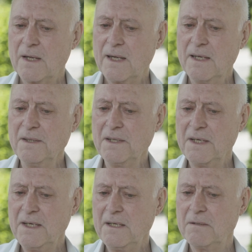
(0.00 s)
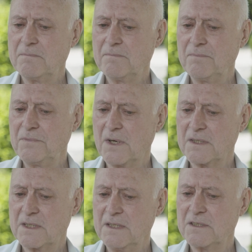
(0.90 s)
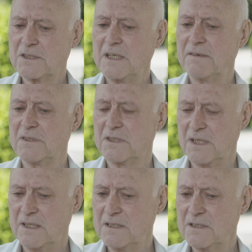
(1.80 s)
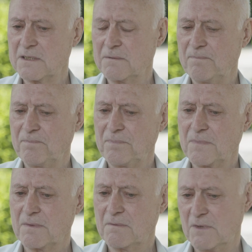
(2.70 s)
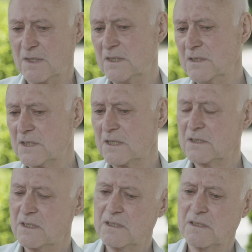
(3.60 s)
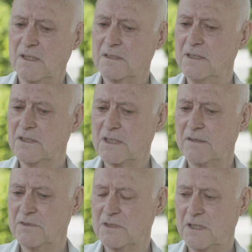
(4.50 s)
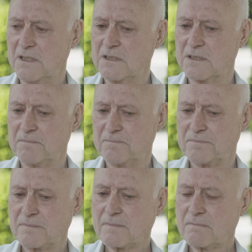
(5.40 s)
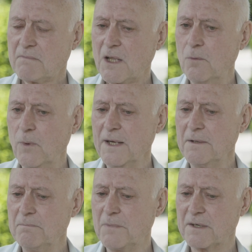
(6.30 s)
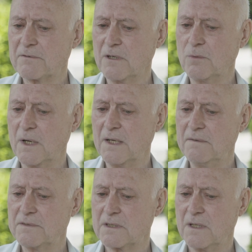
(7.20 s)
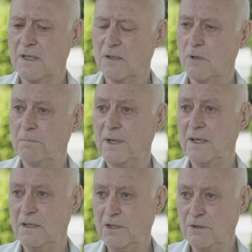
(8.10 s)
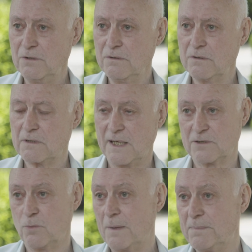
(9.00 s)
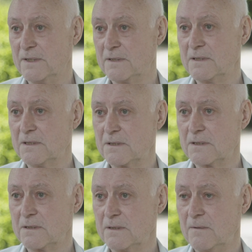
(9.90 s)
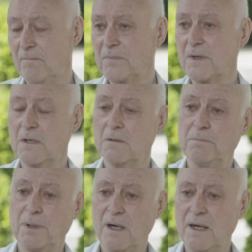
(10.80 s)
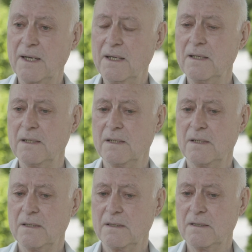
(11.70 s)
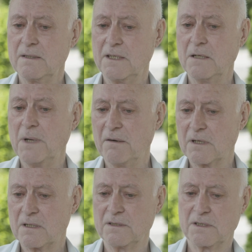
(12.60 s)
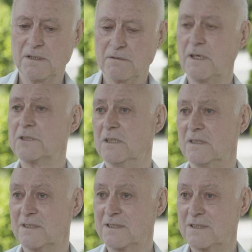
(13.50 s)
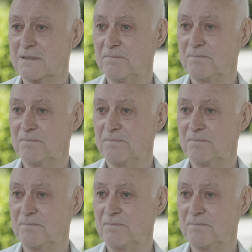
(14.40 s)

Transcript: in the 1970s, 1960s, 1970s, when microwaves were being used as weapons by the Americans and the Russians,